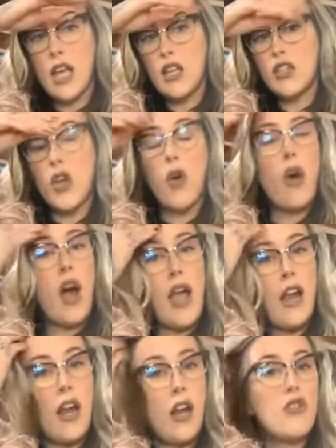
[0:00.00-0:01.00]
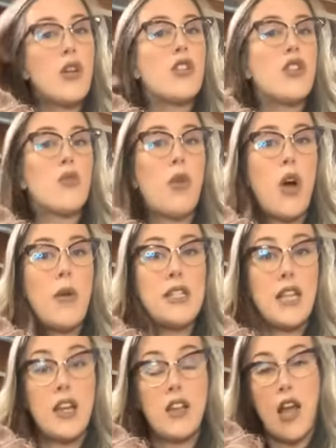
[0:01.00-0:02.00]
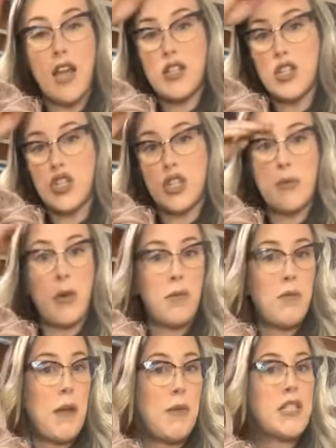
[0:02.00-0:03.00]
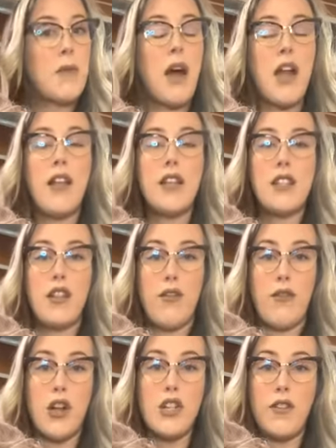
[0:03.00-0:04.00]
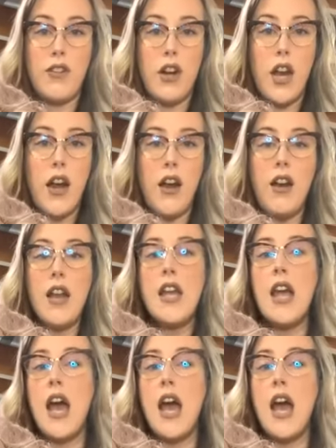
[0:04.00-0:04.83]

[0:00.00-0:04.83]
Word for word: So uh, hairdressers were always inclined to just put maybe some highlights in the front of her hair.